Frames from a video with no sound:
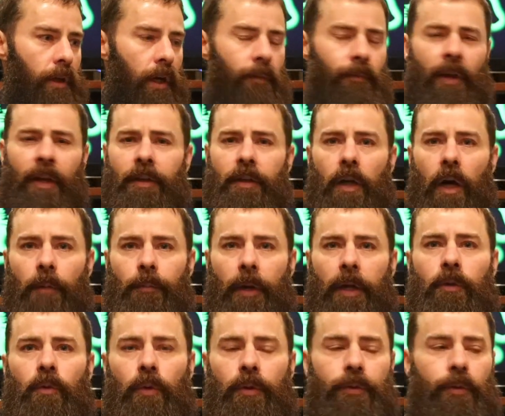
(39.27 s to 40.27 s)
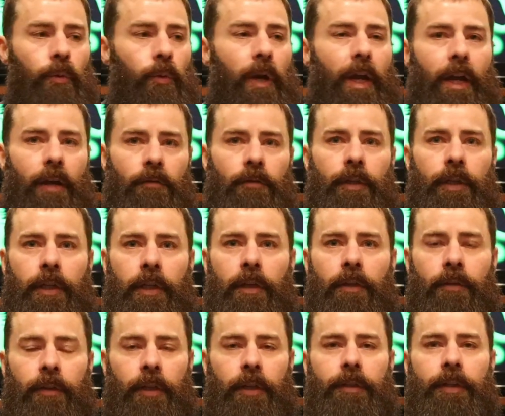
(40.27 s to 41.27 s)
I'm not going through
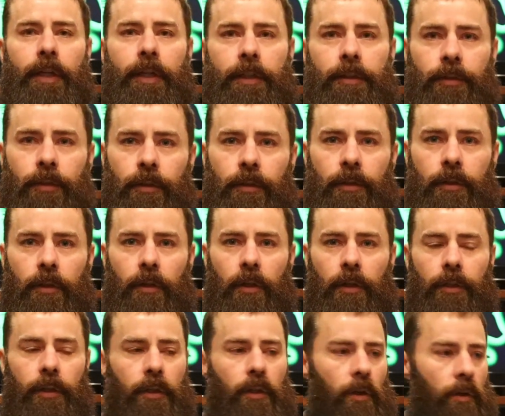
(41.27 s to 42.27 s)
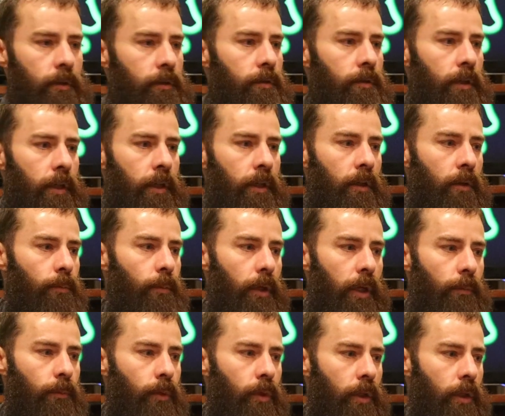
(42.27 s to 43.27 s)
everything that I took on the Long Trail,
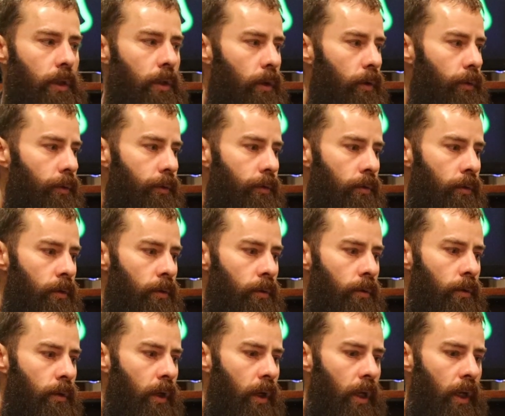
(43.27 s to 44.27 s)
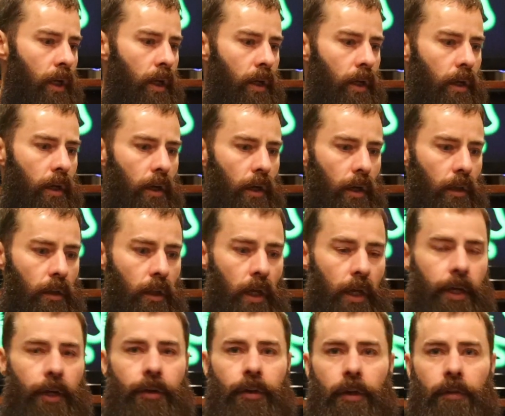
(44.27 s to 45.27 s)
but I'm going to go through a
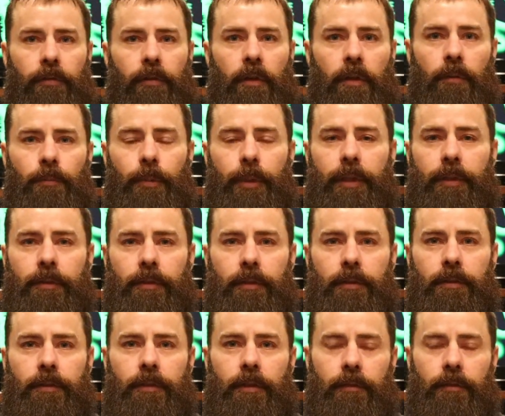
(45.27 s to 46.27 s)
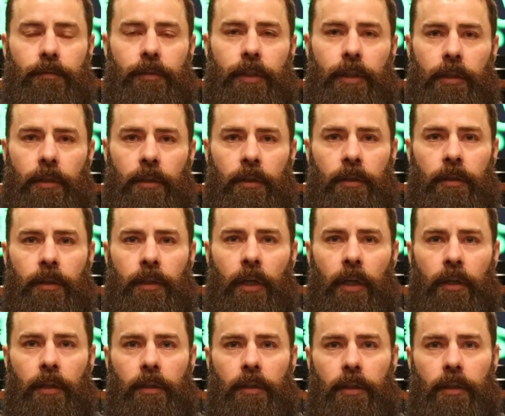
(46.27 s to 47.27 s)
lot of different pieces of gear,
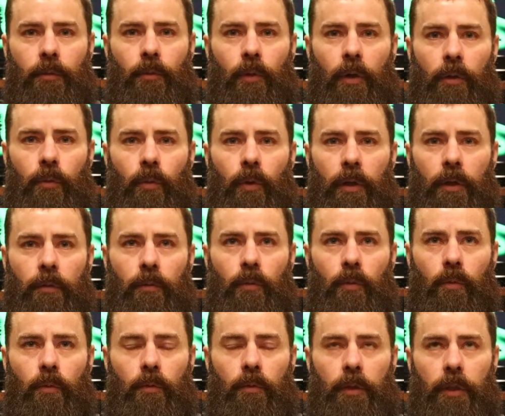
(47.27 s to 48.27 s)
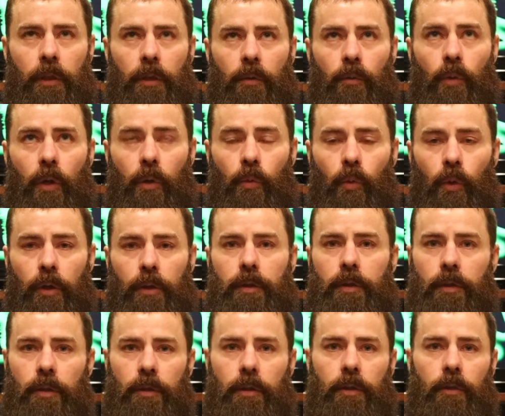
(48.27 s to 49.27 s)
kind of like what went, what worked
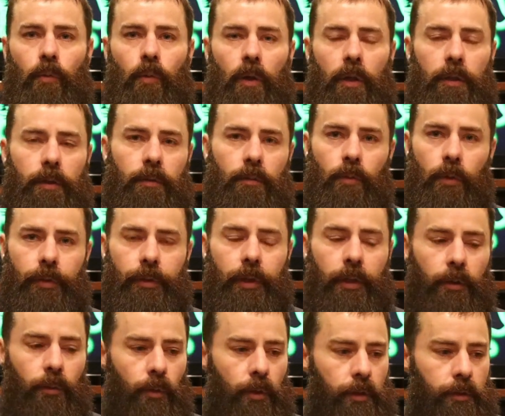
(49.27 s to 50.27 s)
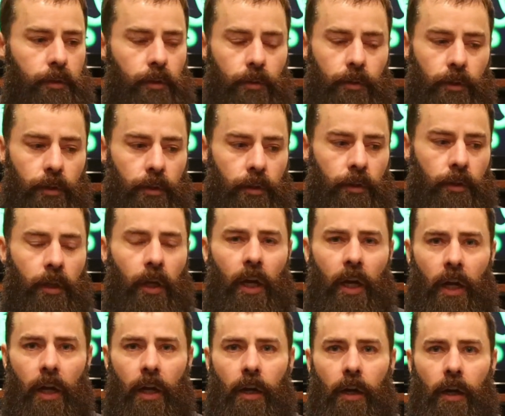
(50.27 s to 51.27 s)
good, what didn't work so good.
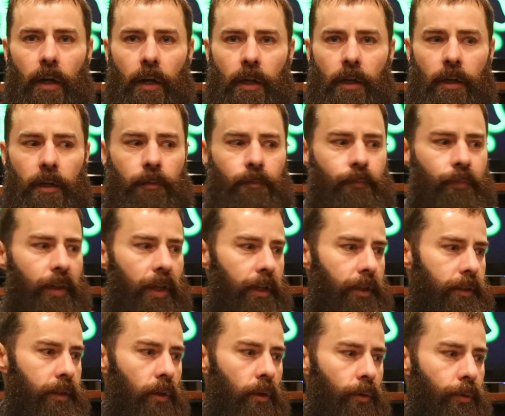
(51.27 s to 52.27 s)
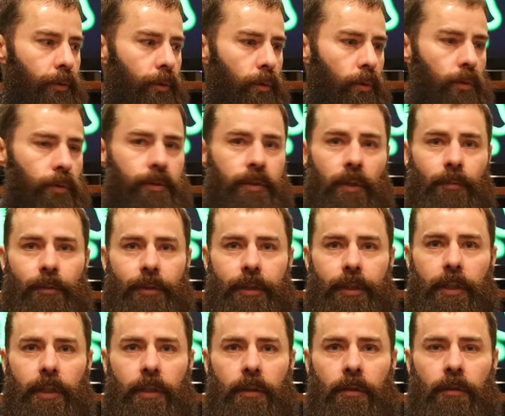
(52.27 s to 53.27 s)
Go through some of the
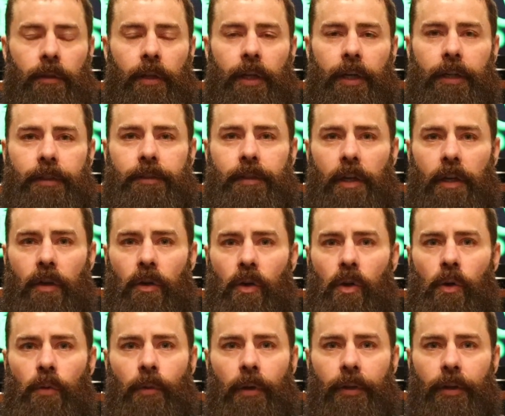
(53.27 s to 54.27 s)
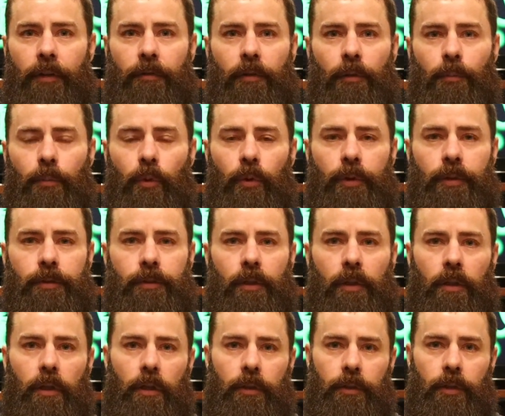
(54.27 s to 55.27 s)
gear that I sent home at different points
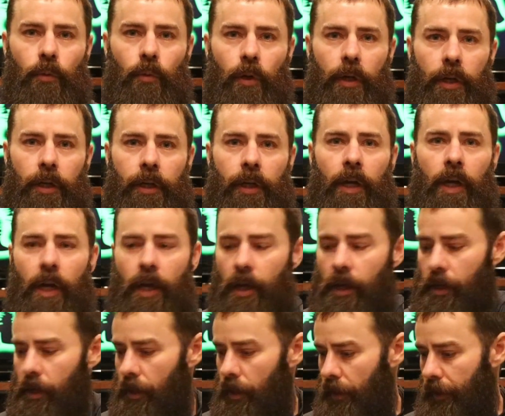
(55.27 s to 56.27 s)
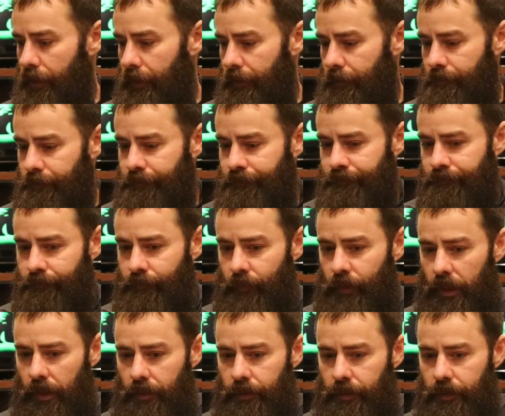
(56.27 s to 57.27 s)
along the way.
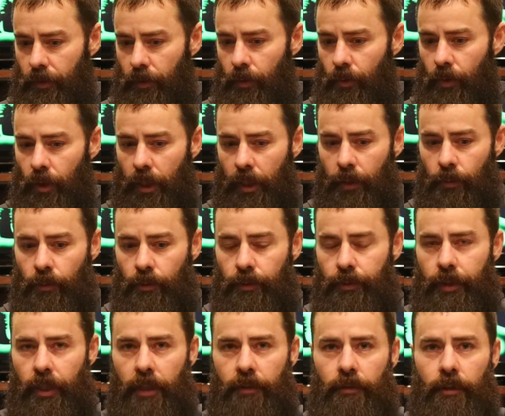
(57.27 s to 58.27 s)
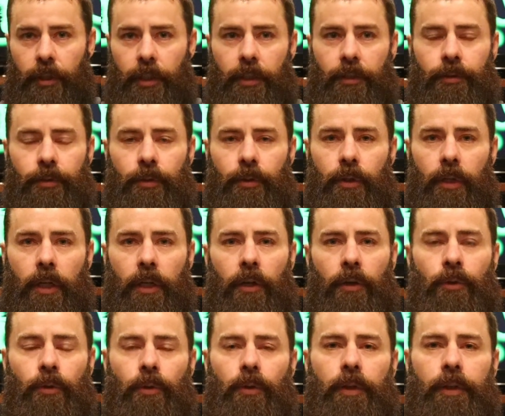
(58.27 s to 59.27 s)
So I will dive right into it, and
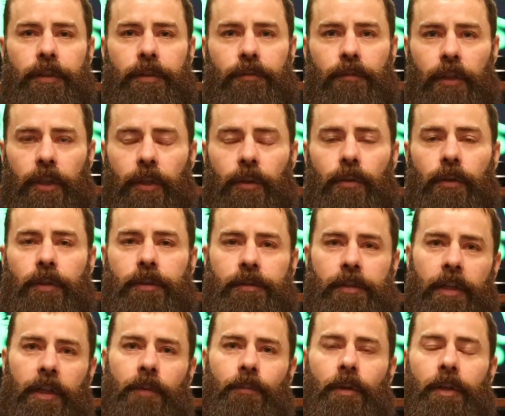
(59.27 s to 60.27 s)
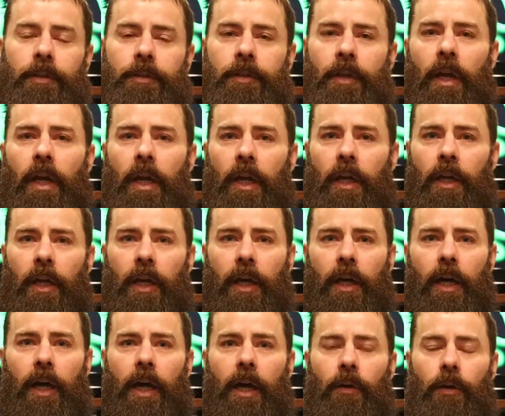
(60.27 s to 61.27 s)
I'll do this video the same as
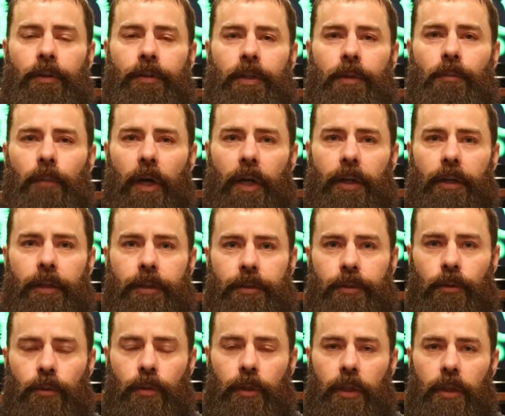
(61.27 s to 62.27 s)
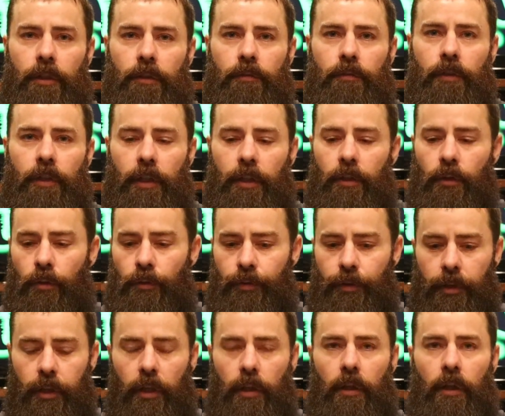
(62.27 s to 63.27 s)
how I did my initial gear video
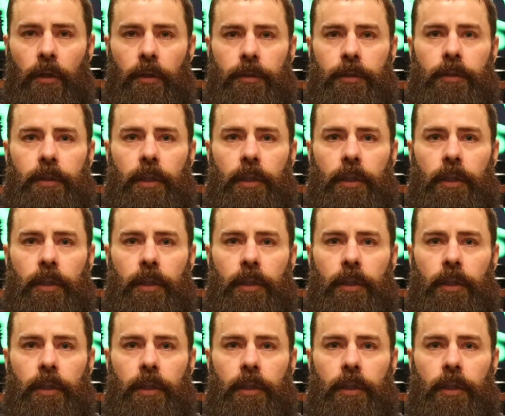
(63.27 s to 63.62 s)
for the Long